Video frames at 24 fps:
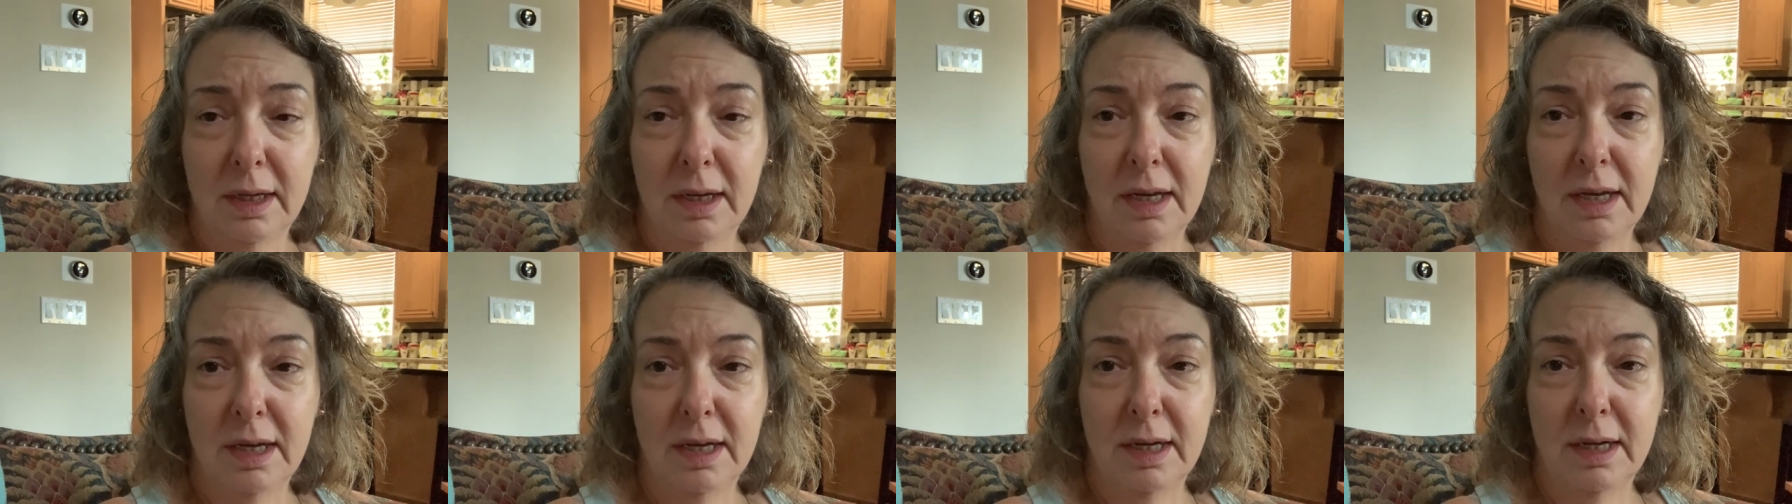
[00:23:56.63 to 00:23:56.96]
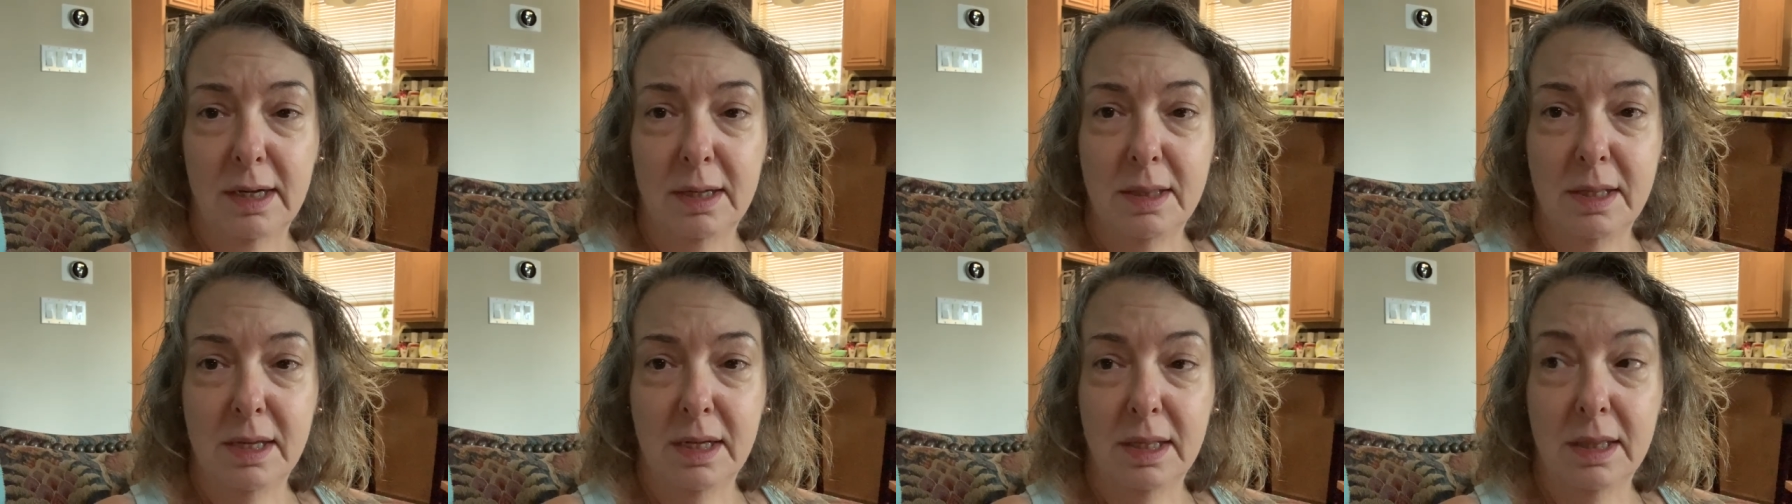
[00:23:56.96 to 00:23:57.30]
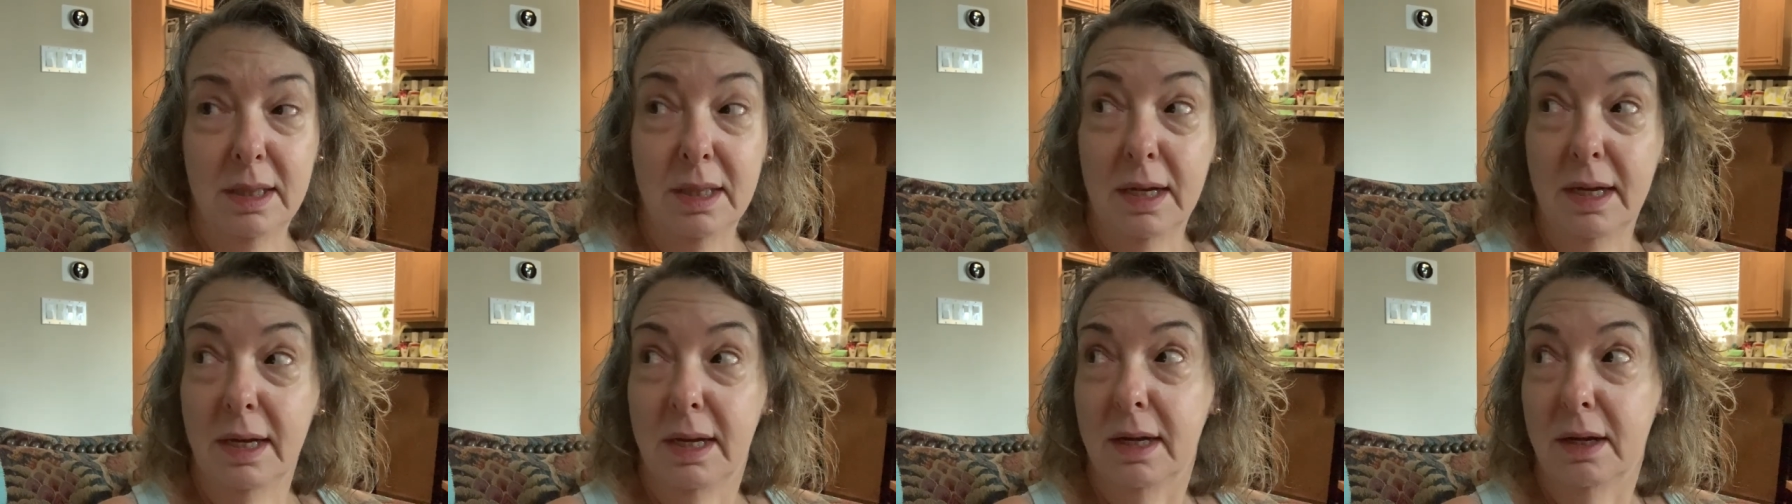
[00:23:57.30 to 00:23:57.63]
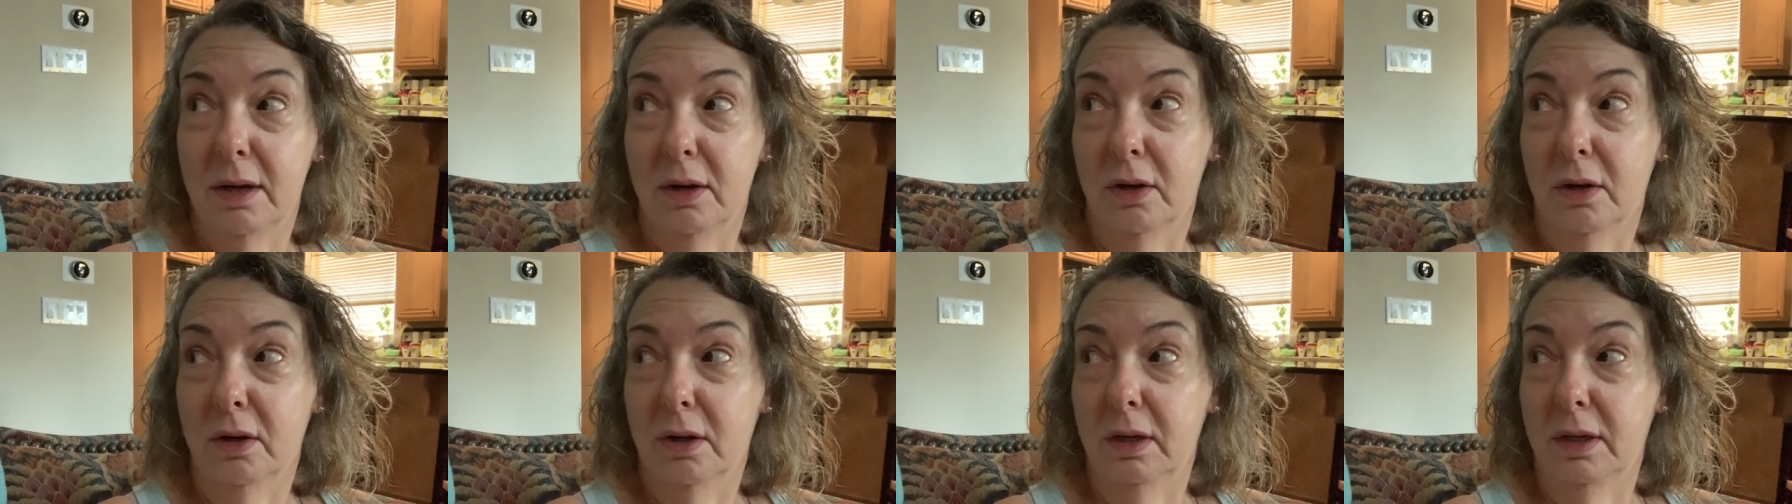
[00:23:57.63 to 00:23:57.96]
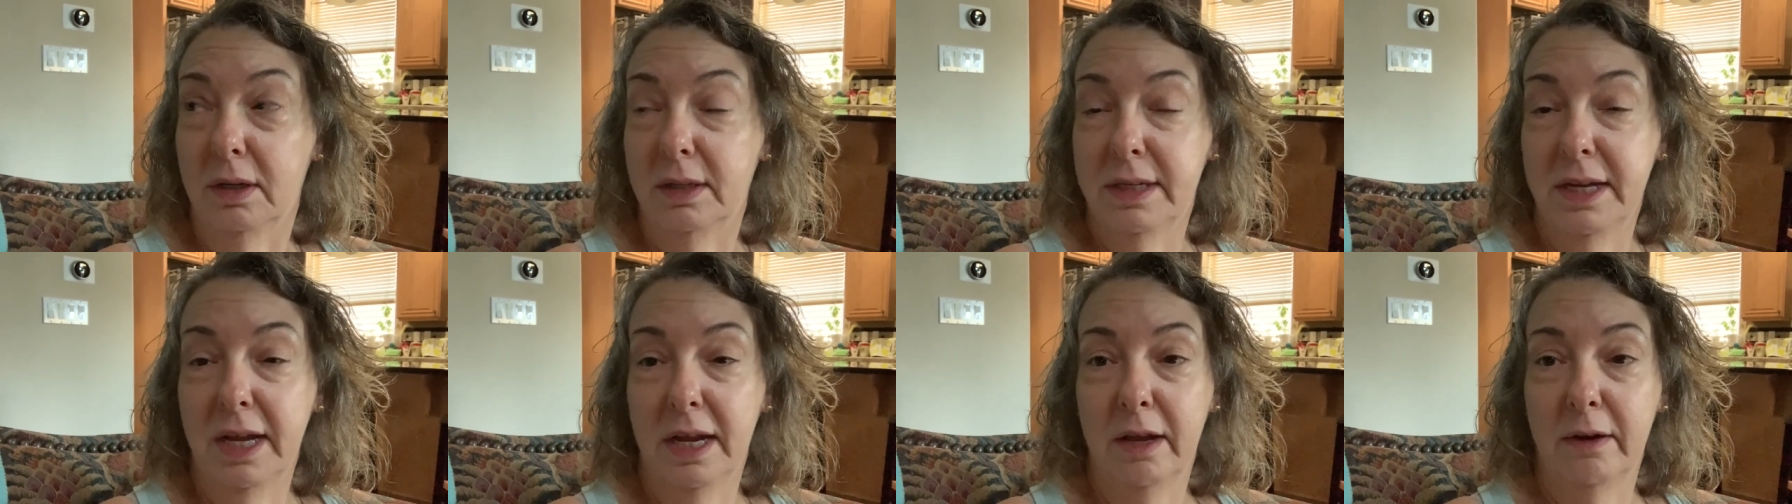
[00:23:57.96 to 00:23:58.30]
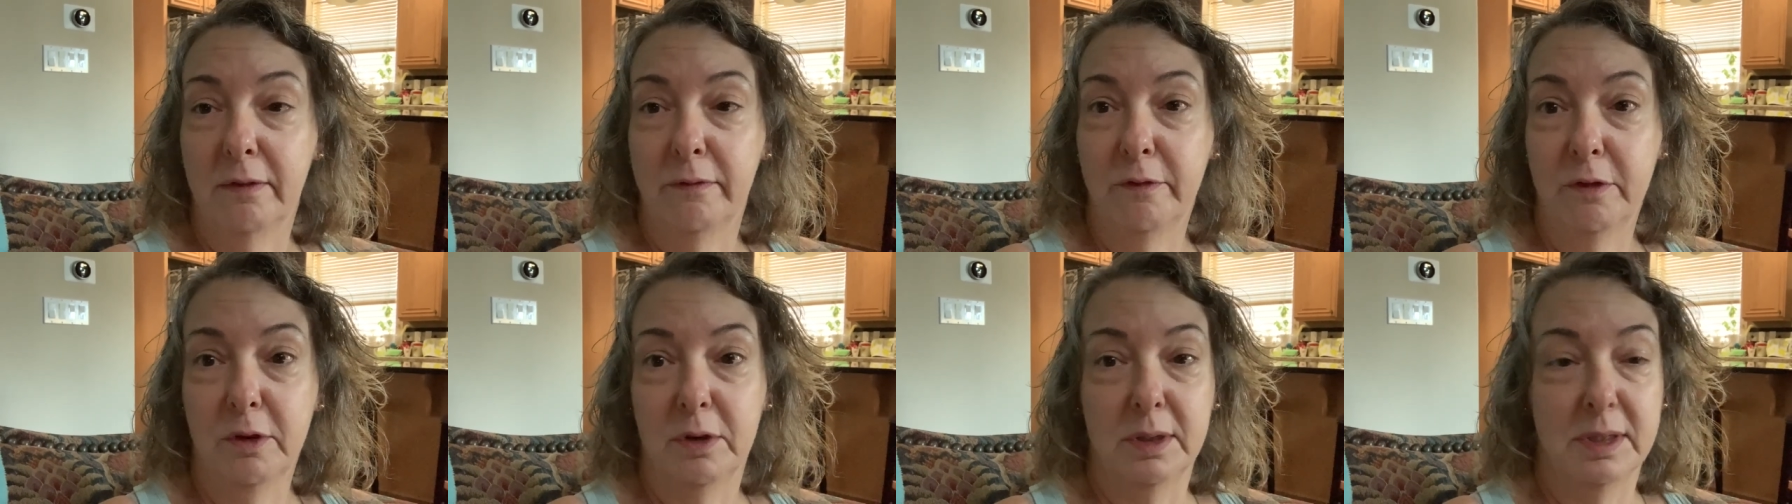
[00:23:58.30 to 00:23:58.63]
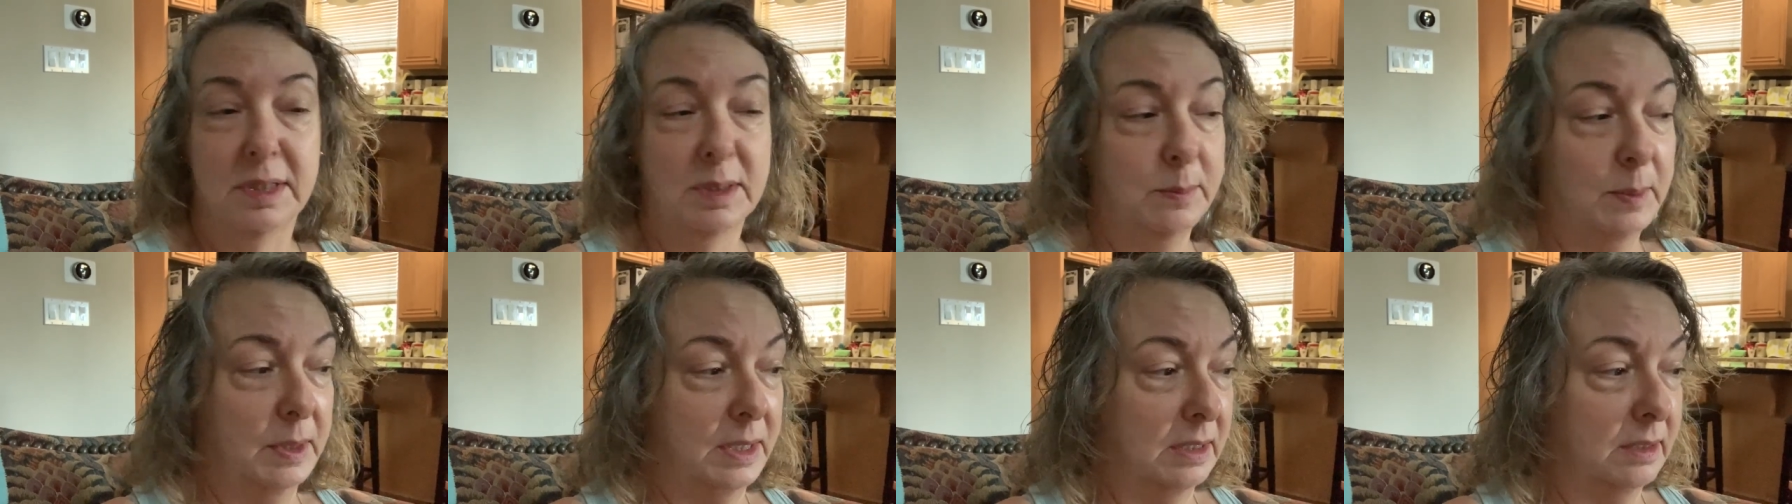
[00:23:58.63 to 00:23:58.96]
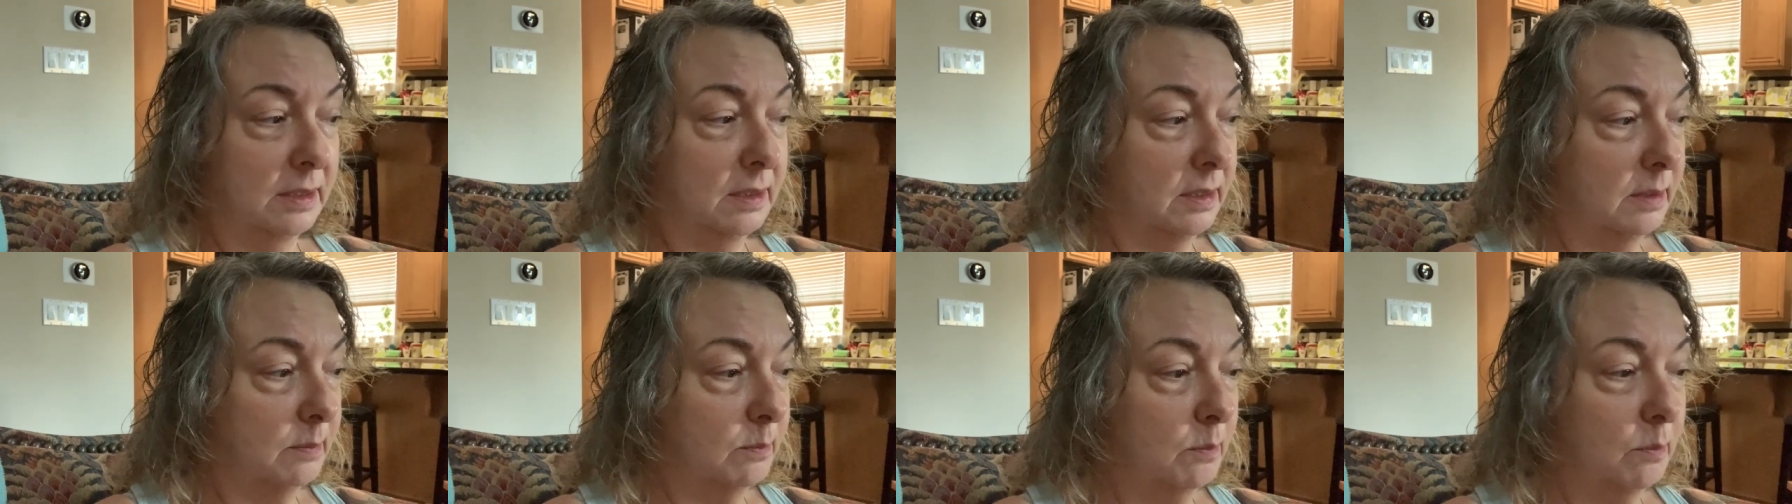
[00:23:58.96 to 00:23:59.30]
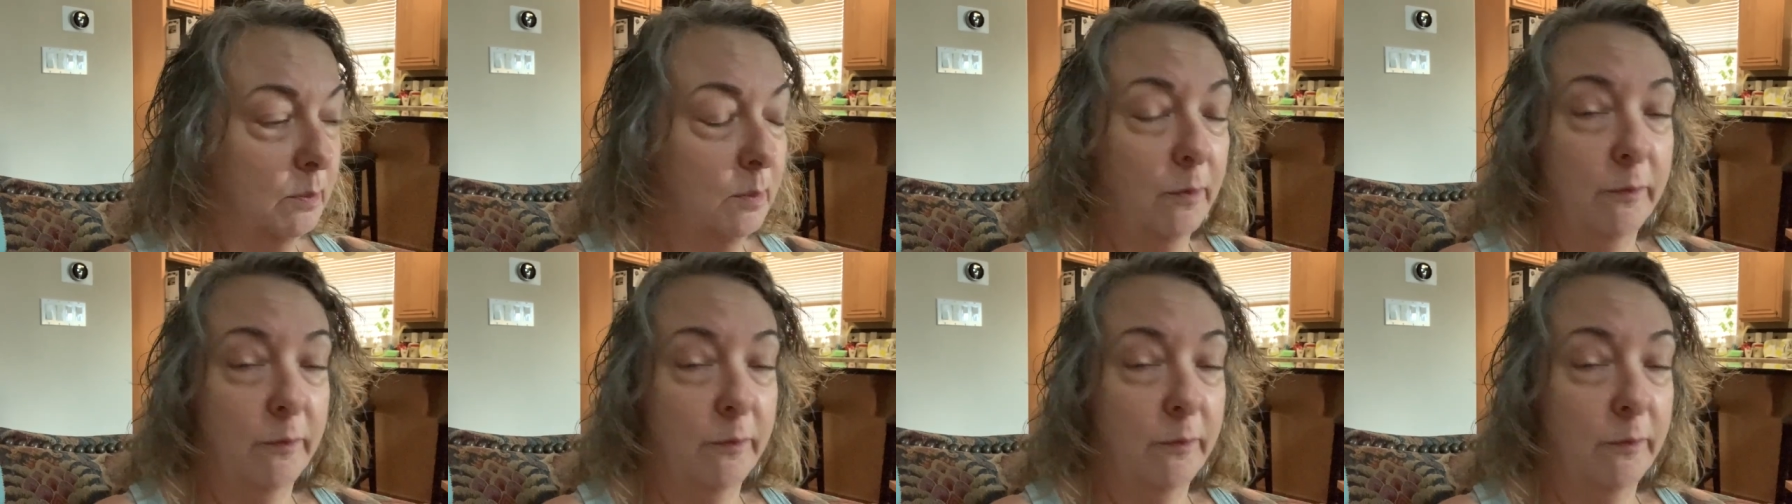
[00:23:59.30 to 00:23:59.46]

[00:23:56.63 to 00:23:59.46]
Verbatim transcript: Uh, I think they are going to take it for a spin.